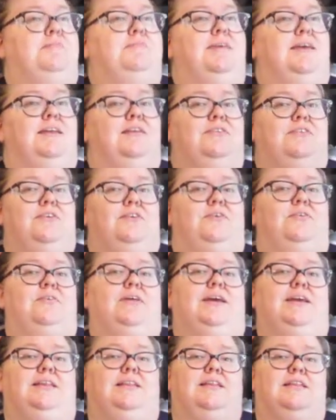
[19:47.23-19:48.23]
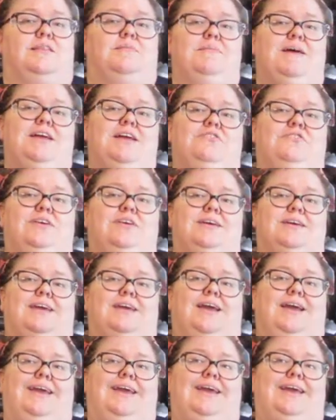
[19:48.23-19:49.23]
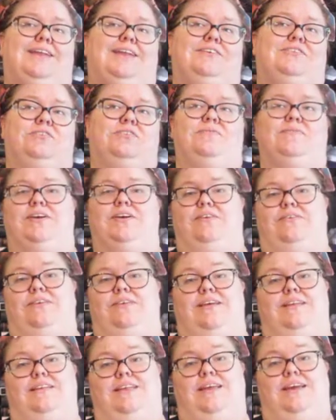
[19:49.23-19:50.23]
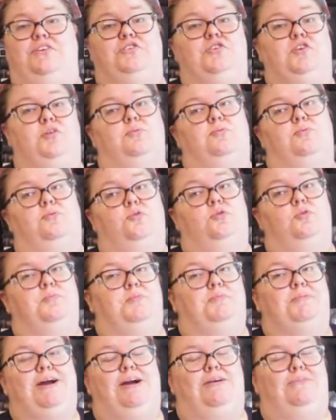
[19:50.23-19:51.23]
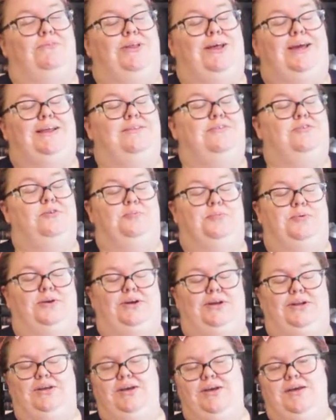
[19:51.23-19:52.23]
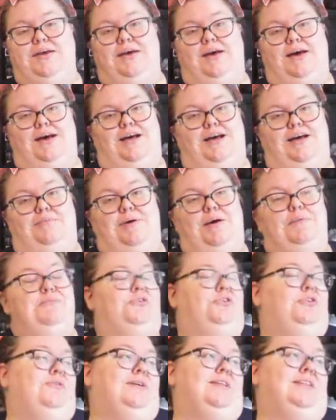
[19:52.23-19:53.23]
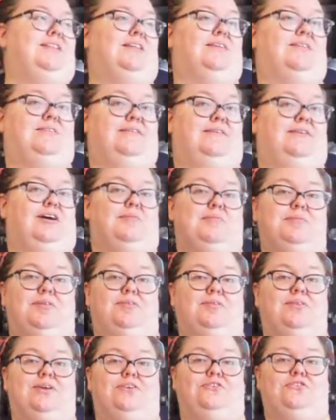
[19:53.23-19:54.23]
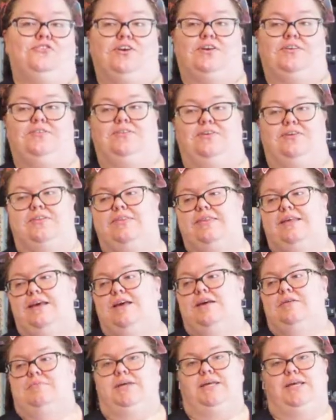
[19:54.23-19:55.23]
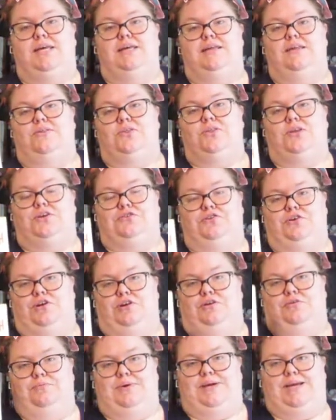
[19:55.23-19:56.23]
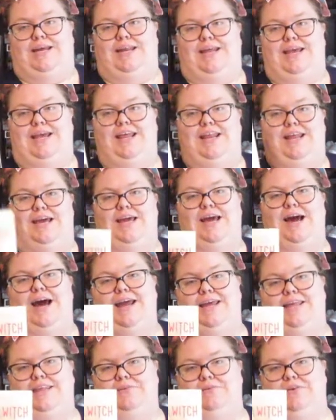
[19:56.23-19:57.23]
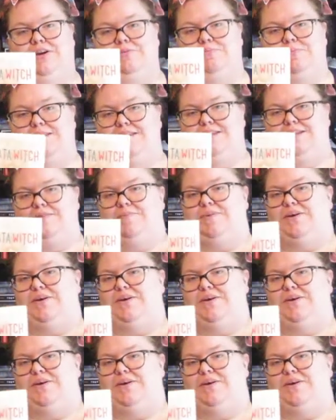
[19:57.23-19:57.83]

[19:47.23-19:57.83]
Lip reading: into like this magic, and she figures out like she's super powerful and super good. I'm doing the synopsis injustice, but it is such a good read, and I highly recommend this